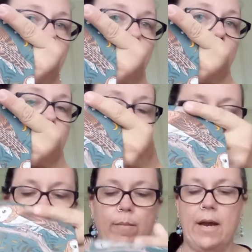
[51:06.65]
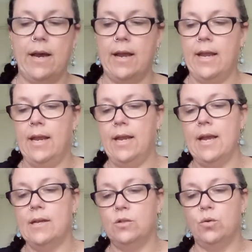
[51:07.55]
for my
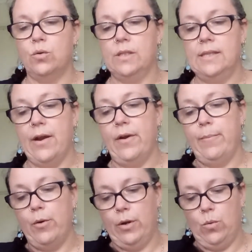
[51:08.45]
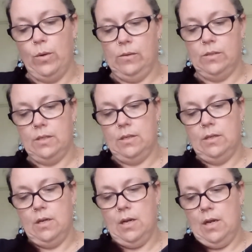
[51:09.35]
daughter's Harry Potter quilt,
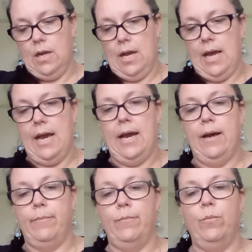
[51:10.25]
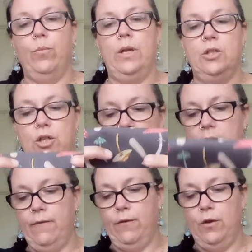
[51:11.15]
which
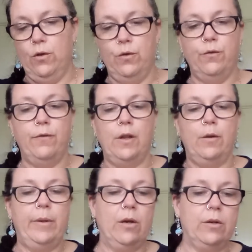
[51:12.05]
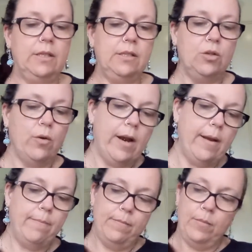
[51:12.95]
if you follow me on
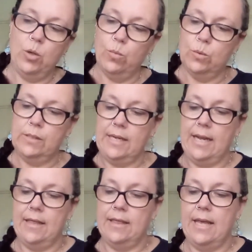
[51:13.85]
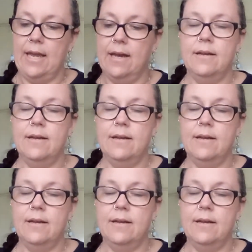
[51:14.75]
Instagram, you will see it there.